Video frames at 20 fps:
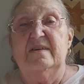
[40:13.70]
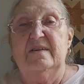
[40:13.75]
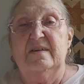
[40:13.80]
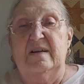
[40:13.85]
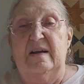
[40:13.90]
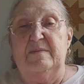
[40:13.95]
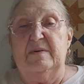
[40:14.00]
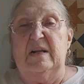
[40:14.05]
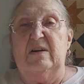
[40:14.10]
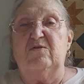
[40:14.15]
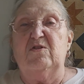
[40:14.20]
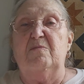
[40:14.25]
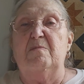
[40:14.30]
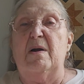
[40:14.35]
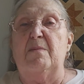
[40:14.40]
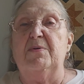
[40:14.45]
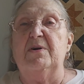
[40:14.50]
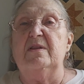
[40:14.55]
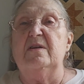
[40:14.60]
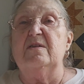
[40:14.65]
I'm going to
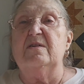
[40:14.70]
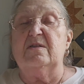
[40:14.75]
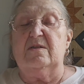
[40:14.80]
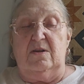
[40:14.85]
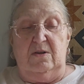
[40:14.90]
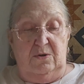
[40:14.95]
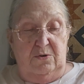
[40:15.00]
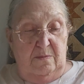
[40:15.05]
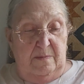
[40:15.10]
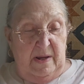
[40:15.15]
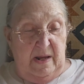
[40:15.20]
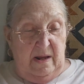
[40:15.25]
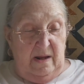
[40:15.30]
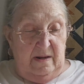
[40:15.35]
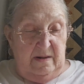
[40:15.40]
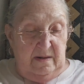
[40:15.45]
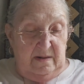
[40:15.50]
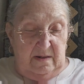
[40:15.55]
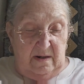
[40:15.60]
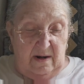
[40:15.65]
remember this gloomy
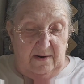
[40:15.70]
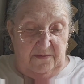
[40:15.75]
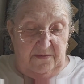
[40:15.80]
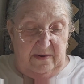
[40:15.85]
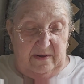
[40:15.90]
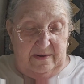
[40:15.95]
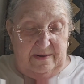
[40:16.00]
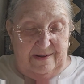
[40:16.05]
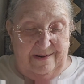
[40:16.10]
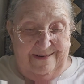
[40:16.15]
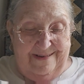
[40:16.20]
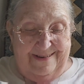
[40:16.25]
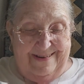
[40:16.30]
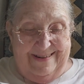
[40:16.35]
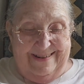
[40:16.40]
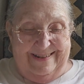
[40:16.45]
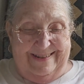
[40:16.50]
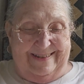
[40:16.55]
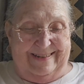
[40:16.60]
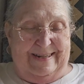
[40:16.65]
stuff. It
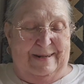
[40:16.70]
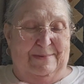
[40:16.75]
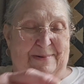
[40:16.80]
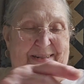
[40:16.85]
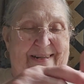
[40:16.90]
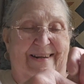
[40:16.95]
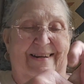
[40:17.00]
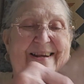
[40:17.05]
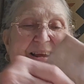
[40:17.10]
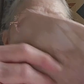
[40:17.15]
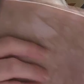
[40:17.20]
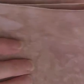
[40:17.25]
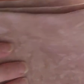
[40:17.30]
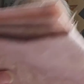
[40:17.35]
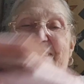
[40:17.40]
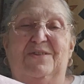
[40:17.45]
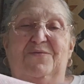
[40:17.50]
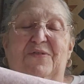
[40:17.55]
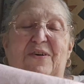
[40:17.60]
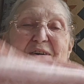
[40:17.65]
seems that
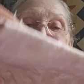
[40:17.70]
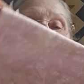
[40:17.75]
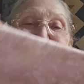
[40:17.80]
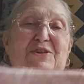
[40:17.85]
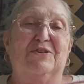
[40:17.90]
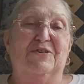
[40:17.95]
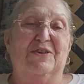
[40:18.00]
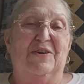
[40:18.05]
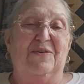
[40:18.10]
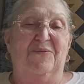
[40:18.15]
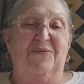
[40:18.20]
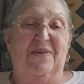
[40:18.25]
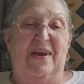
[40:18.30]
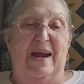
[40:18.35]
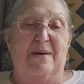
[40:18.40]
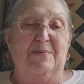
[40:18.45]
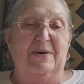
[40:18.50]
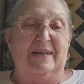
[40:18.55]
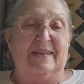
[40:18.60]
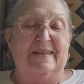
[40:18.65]
as far as showing you
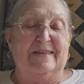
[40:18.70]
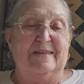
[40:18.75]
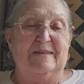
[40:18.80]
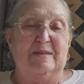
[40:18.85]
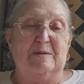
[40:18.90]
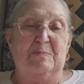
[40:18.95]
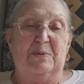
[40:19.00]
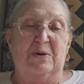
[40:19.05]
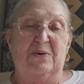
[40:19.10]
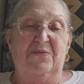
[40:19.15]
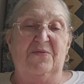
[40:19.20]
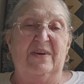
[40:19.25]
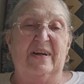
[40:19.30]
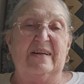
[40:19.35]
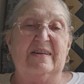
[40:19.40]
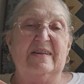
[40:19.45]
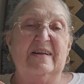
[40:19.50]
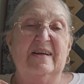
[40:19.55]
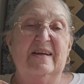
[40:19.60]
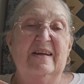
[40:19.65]
fabric, this is
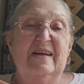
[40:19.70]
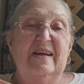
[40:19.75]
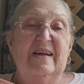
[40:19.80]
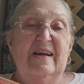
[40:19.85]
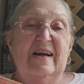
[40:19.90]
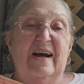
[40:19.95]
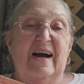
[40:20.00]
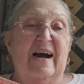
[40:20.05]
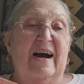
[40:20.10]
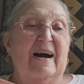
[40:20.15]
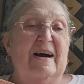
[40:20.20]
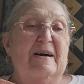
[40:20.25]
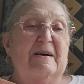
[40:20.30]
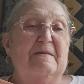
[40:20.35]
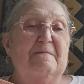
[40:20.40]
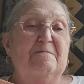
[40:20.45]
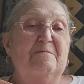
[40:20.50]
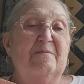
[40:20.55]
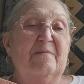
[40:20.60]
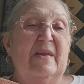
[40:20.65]
perfect.
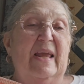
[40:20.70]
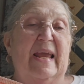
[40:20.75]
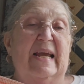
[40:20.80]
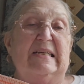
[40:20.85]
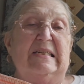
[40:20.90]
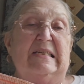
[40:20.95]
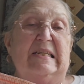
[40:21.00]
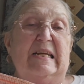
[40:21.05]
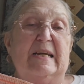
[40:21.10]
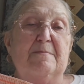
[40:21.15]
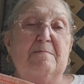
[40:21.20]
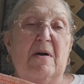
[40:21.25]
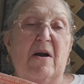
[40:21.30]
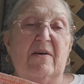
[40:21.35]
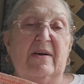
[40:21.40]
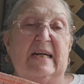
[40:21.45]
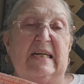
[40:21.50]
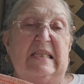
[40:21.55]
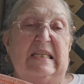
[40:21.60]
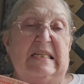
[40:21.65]
Antique
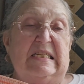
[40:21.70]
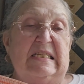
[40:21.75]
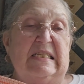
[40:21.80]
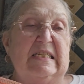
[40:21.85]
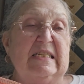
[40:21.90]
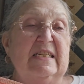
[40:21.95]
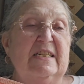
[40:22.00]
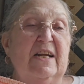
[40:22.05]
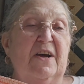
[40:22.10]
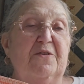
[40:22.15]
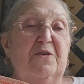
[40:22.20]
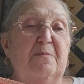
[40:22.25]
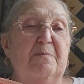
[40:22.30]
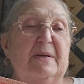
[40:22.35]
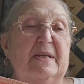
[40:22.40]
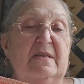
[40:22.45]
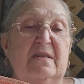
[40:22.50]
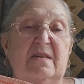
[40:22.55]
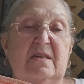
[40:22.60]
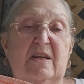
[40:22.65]
Market, this is another
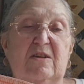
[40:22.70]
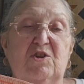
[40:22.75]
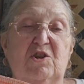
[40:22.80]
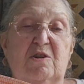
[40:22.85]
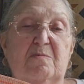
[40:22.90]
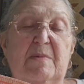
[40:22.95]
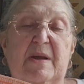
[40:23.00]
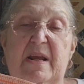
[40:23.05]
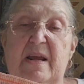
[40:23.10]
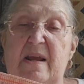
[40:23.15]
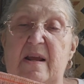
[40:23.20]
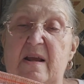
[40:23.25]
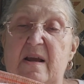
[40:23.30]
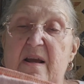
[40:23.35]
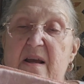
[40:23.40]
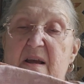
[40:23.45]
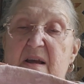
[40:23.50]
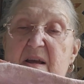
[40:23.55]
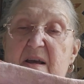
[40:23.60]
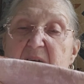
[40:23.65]
Be Stitch Me.
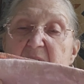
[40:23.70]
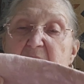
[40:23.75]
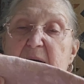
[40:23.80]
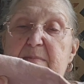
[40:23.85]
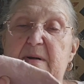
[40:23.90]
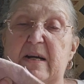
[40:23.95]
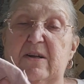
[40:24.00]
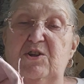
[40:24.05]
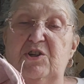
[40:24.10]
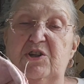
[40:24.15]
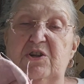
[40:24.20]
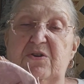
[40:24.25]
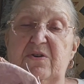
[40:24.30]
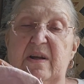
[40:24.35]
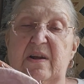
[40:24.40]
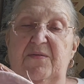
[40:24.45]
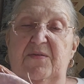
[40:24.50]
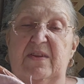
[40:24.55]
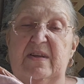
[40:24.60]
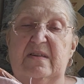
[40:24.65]
I'm not sure
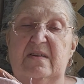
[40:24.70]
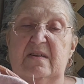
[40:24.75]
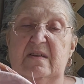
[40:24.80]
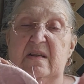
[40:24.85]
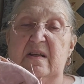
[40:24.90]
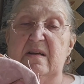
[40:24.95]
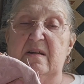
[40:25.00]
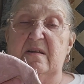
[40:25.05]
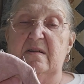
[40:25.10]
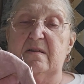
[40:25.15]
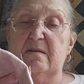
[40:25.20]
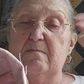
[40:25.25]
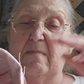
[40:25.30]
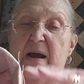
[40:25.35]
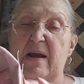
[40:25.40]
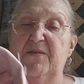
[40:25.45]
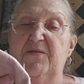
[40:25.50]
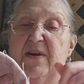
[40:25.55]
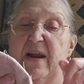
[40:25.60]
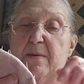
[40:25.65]
if this is
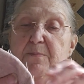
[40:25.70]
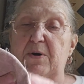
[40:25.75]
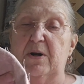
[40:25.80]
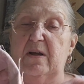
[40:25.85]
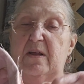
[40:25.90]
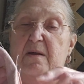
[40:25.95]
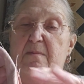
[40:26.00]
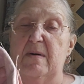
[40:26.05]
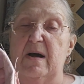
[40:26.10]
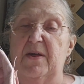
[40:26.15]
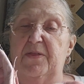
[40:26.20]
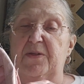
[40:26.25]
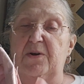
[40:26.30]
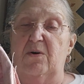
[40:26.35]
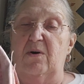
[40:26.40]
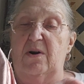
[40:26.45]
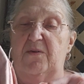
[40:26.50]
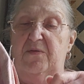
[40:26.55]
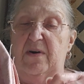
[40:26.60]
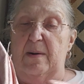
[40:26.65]
my fabric of the month
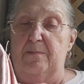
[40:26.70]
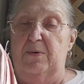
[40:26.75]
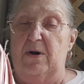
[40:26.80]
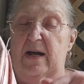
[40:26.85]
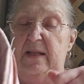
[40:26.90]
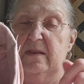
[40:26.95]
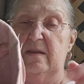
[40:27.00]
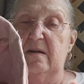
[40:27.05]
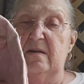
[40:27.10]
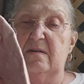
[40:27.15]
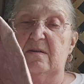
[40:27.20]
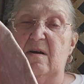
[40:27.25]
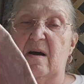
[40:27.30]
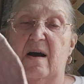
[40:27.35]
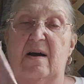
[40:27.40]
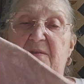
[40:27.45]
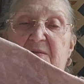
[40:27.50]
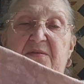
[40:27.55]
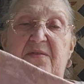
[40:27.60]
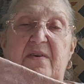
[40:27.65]
or if I bought this off